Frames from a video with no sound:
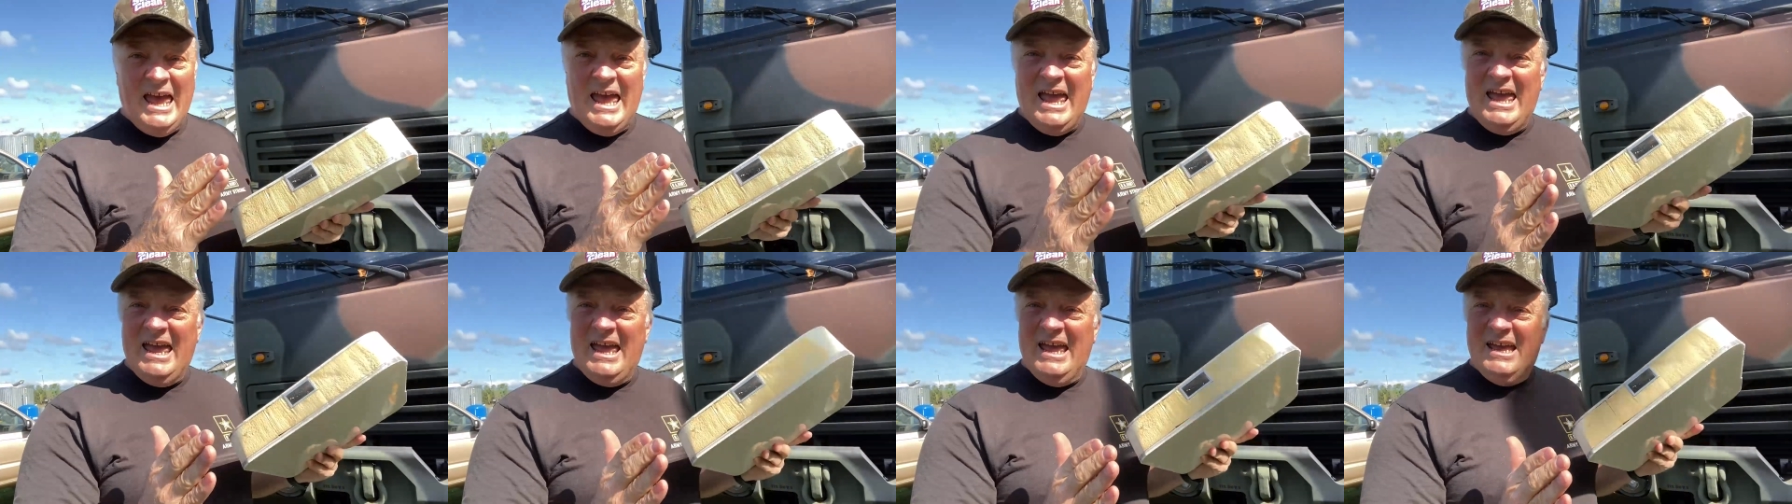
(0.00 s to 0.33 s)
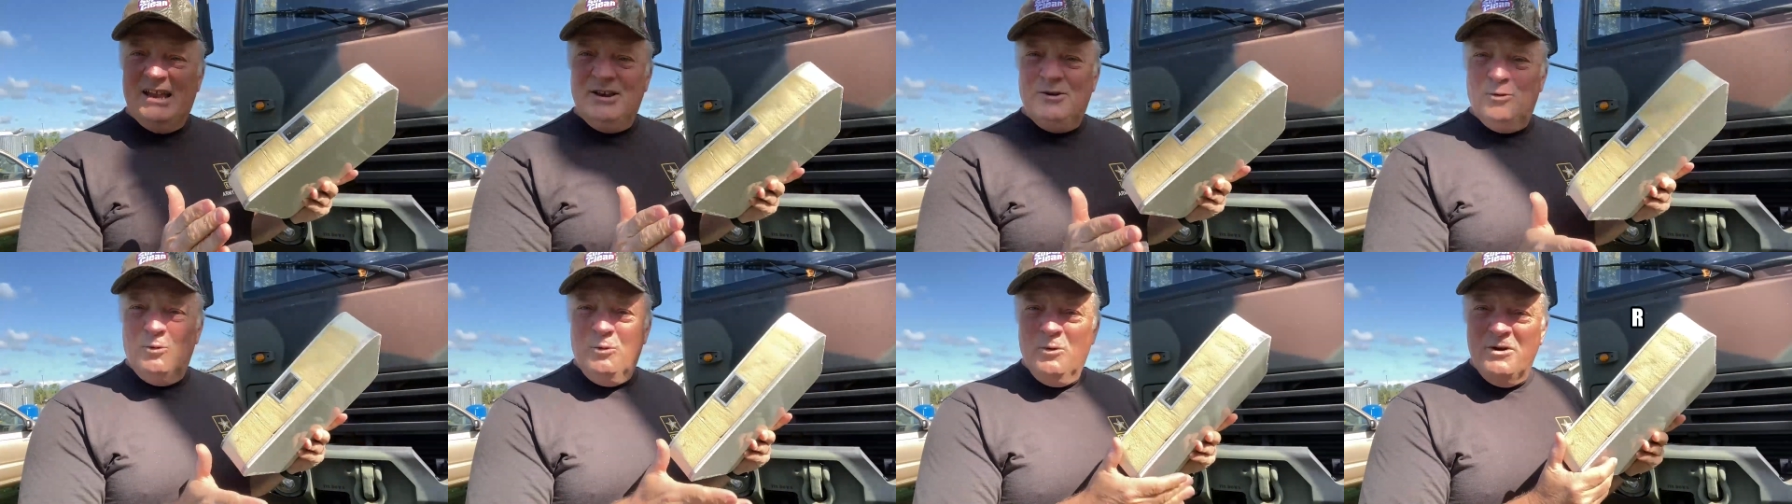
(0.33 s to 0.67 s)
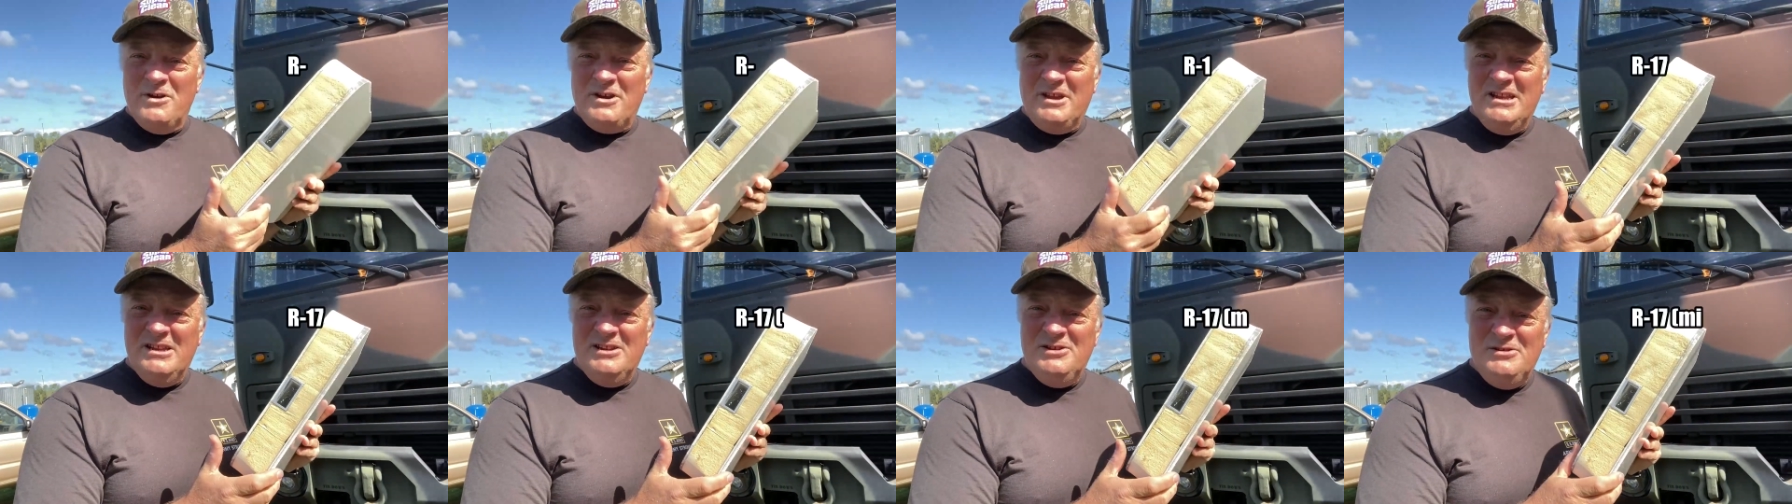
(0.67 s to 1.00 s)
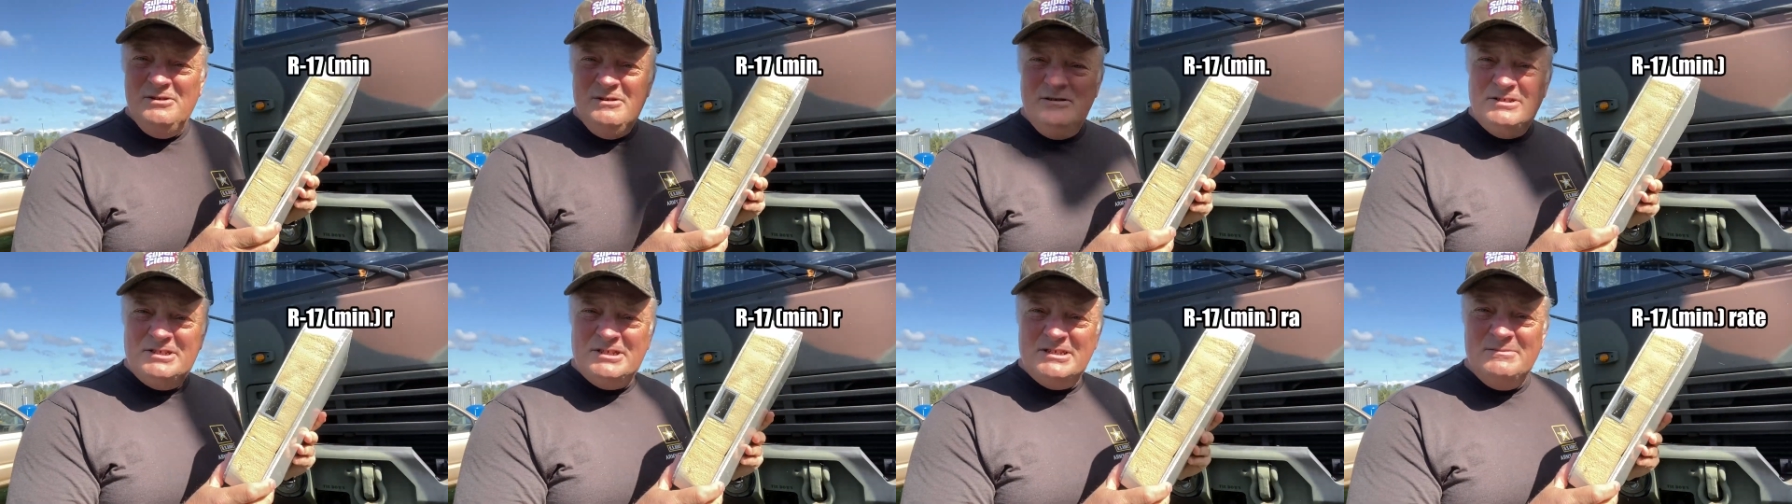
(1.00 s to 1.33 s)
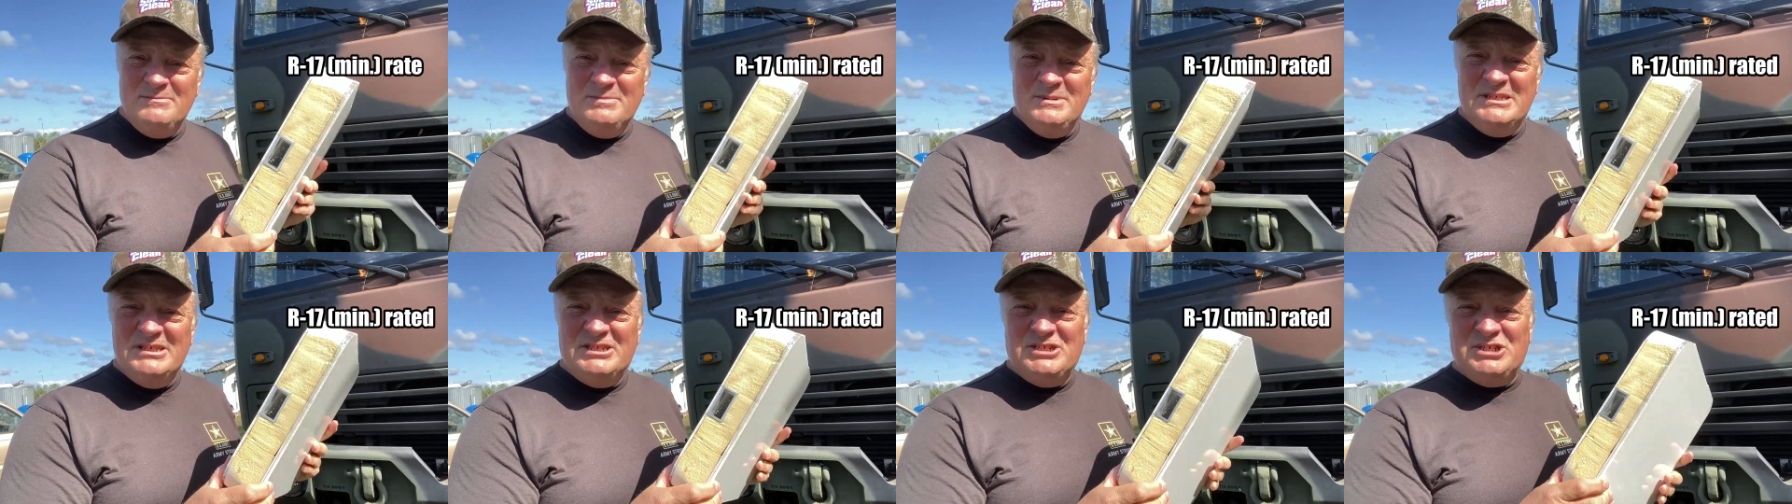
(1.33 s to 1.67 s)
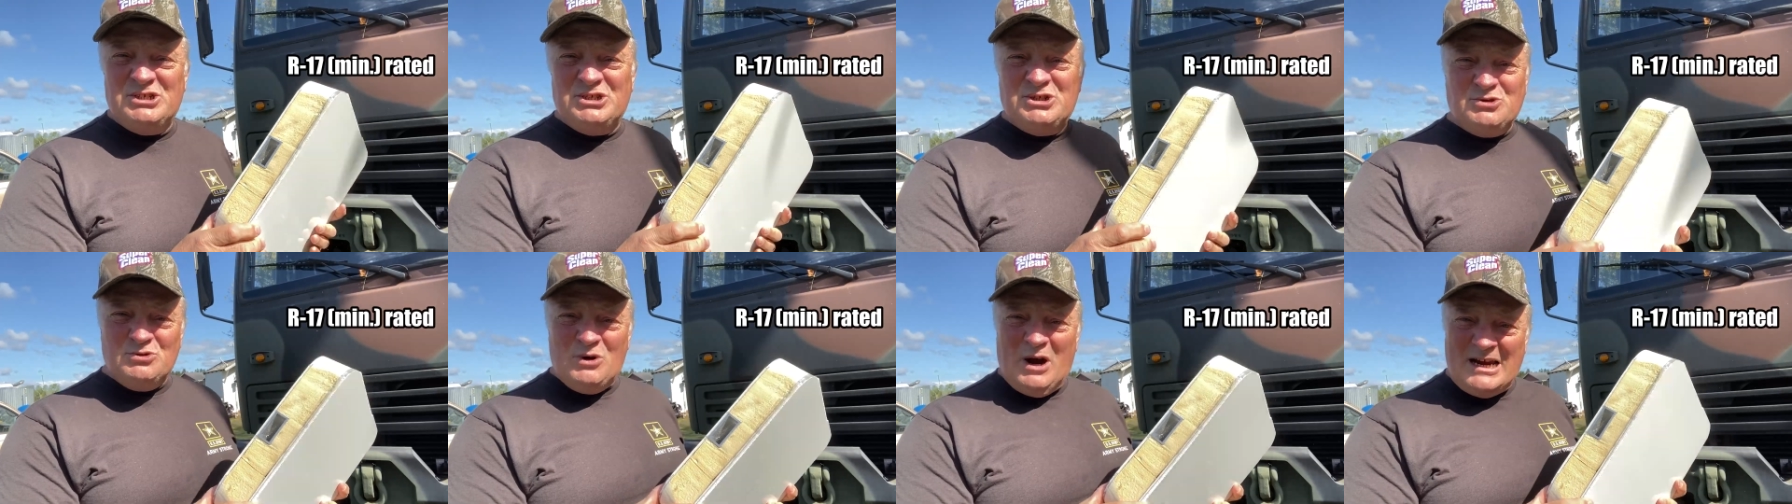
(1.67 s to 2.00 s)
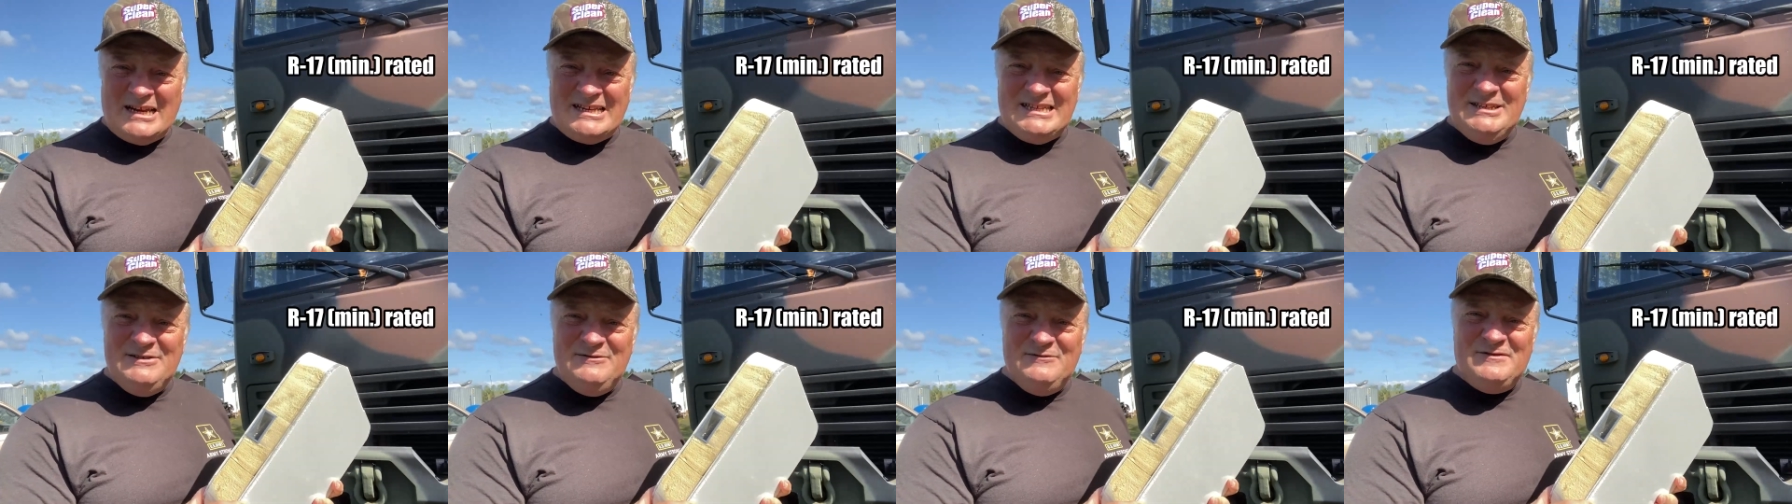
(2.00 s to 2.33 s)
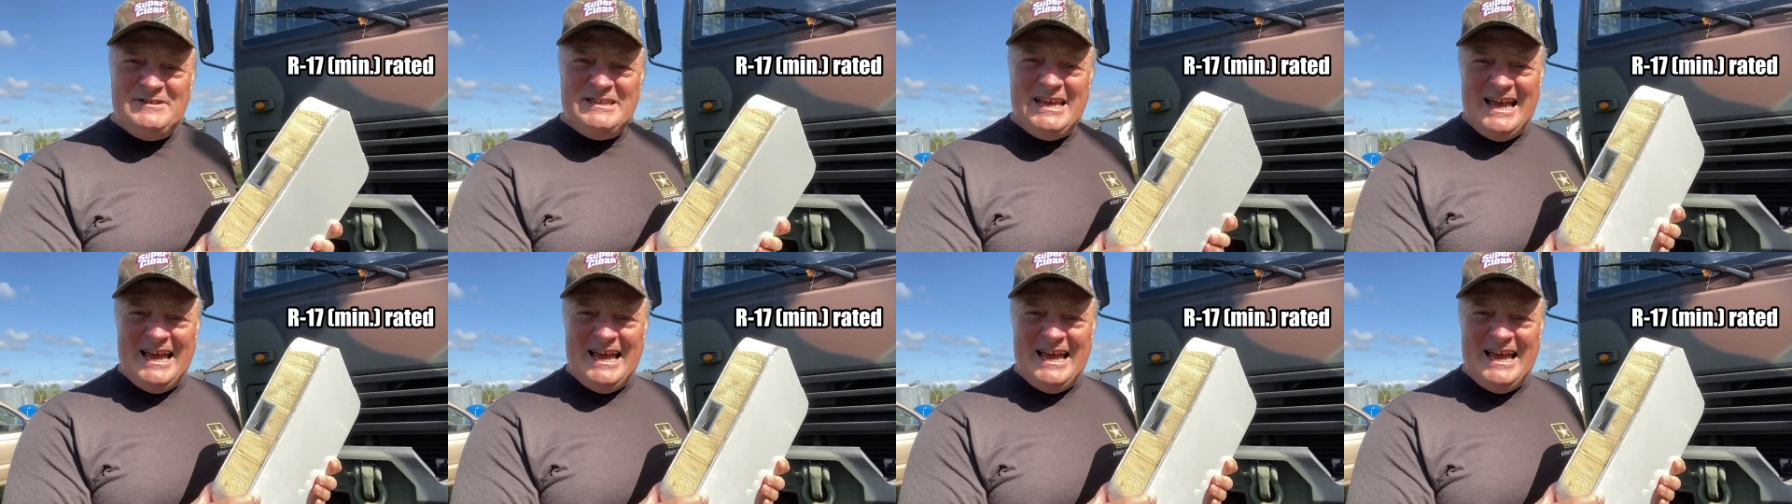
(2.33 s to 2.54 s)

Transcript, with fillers: And we're gonna do some destructive